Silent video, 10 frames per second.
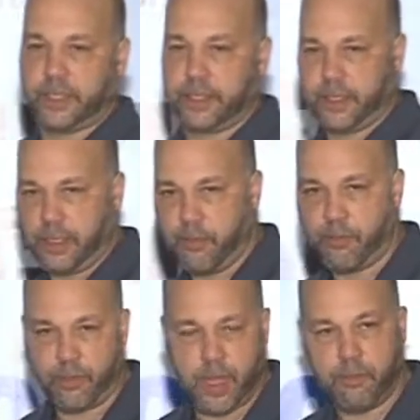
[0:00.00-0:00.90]
inks,
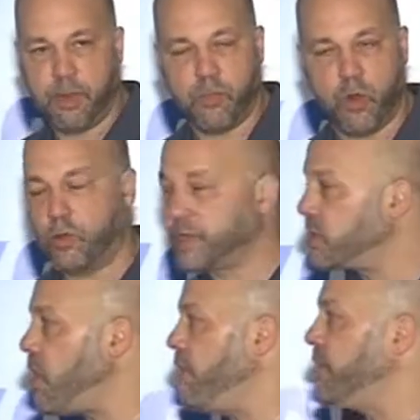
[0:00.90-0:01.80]
or with
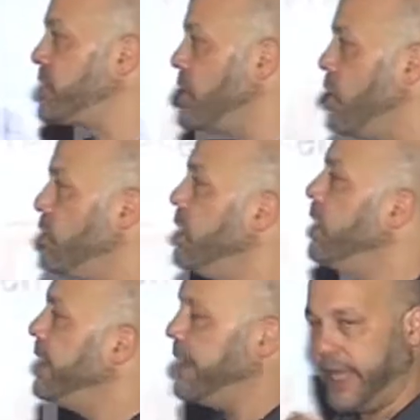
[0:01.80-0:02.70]
salt. So
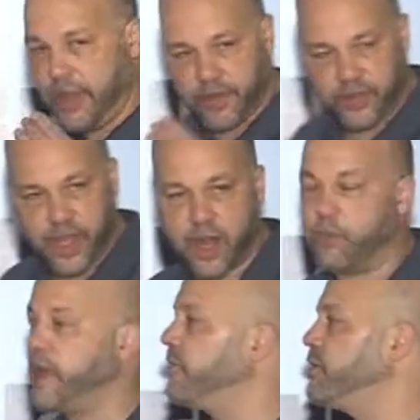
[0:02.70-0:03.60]
even
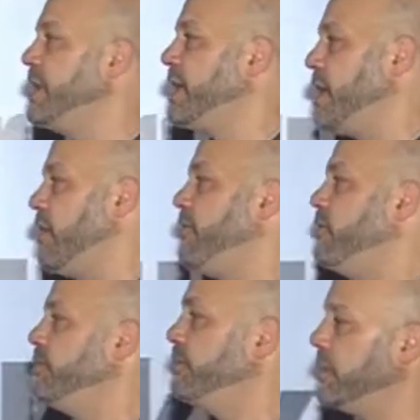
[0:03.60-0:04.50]
there we have to be careful,
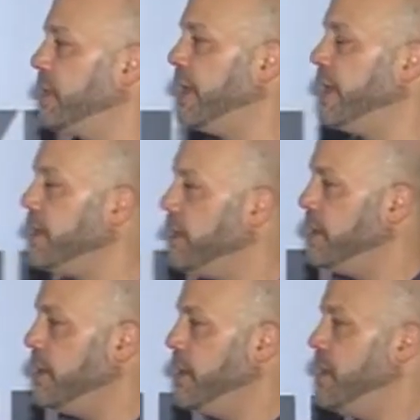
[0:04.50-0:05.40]
okay?
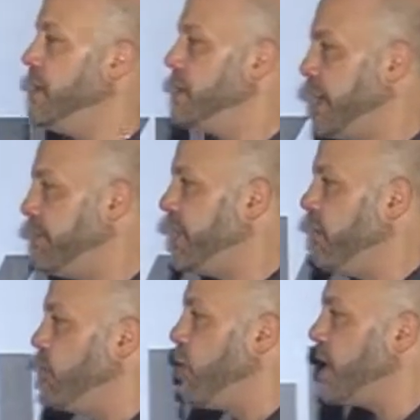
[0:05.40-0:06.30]
Same
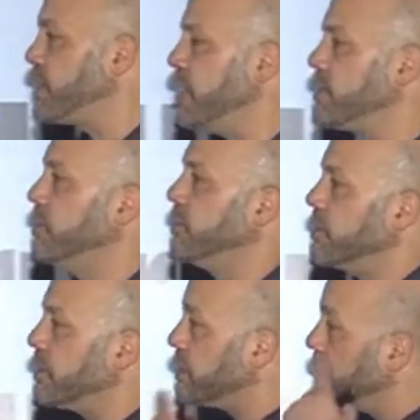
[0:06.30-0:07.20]
thing with washout solutions.